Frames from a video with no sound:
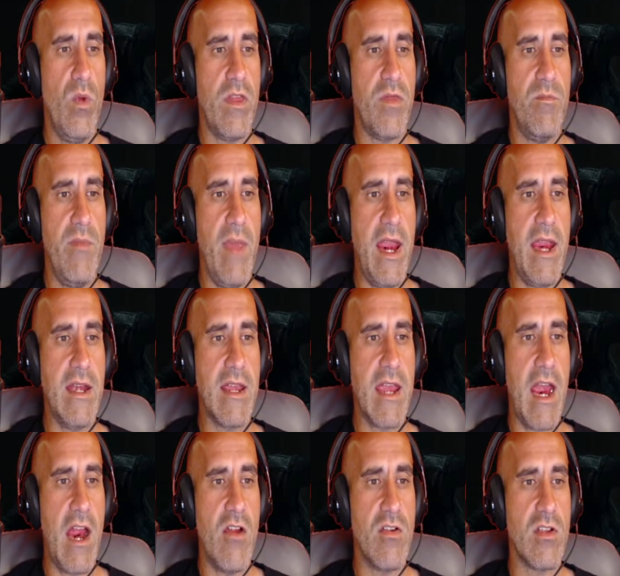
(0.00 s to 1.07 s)
with main
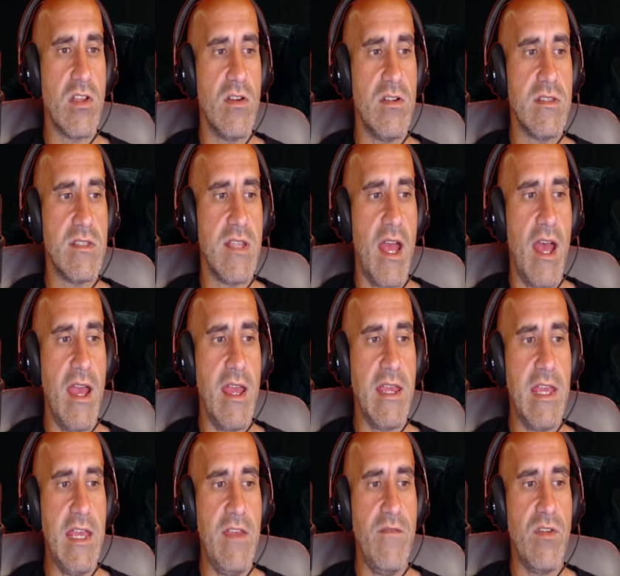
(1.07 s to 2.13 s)
characters
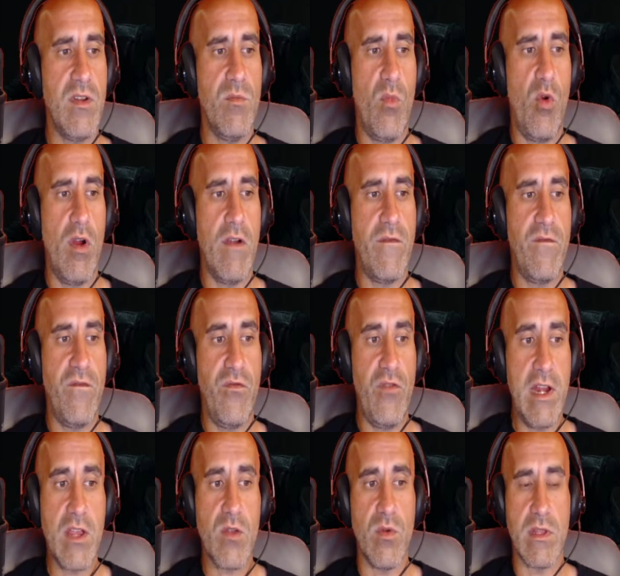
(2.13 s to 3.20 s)
dying even more
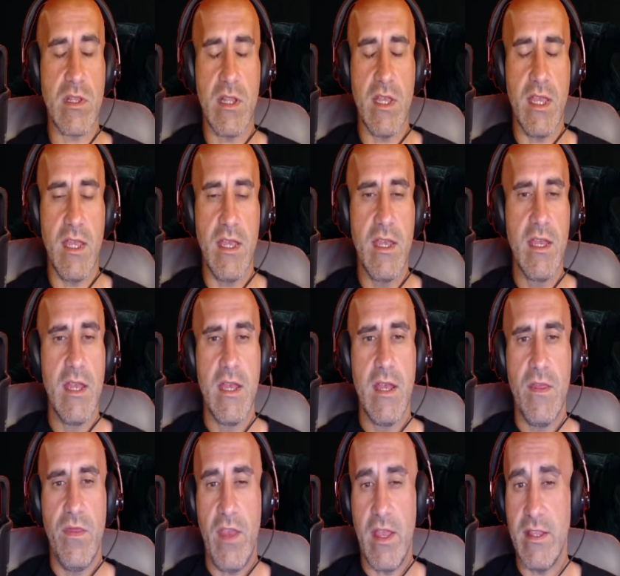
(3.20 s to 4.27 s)
frequently
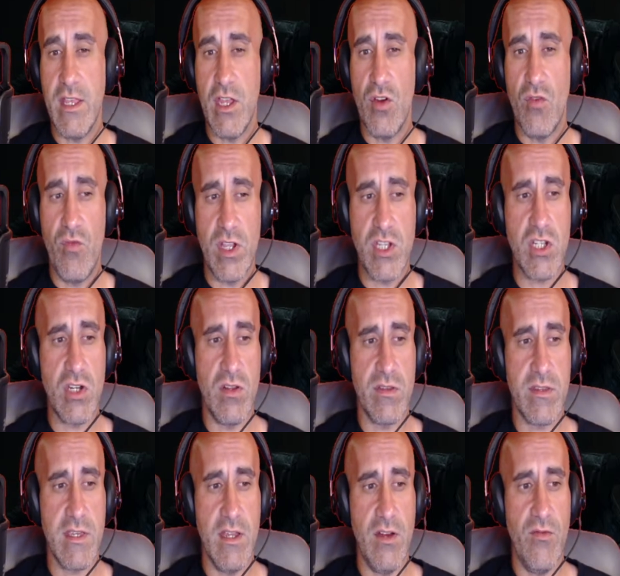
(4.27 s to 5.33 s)
than the
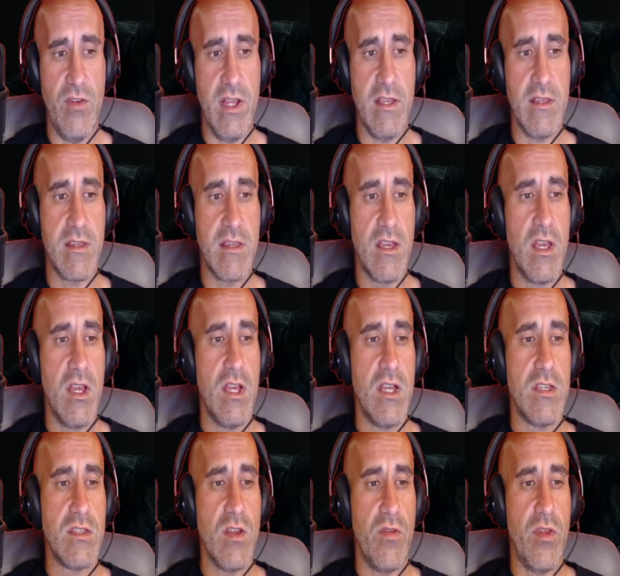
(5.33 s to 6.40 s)
original series.
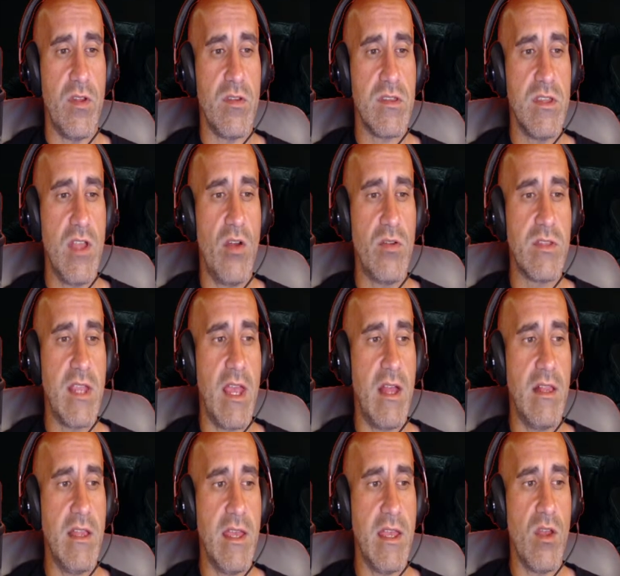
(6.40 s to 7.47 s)
So there's no
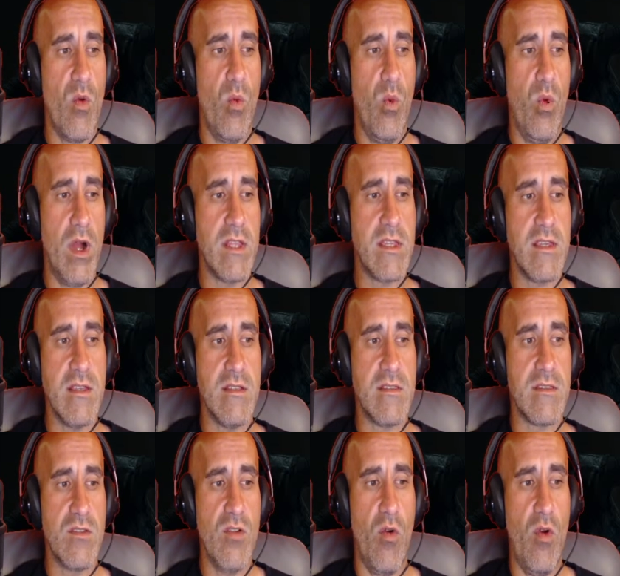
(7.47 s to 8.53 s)
telling what's in
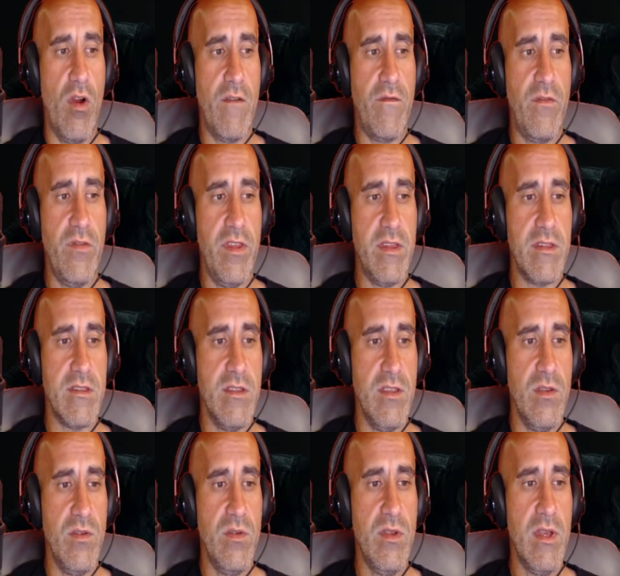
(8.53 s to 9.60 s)
store for this
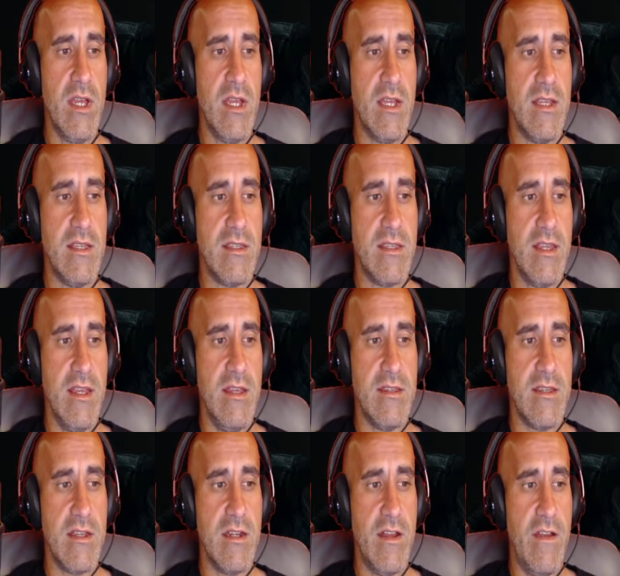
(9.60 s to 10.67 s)
new
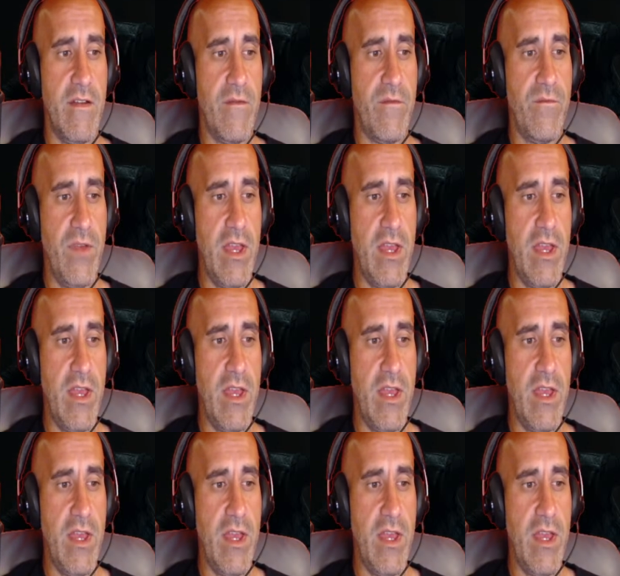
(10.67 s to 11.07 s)
season of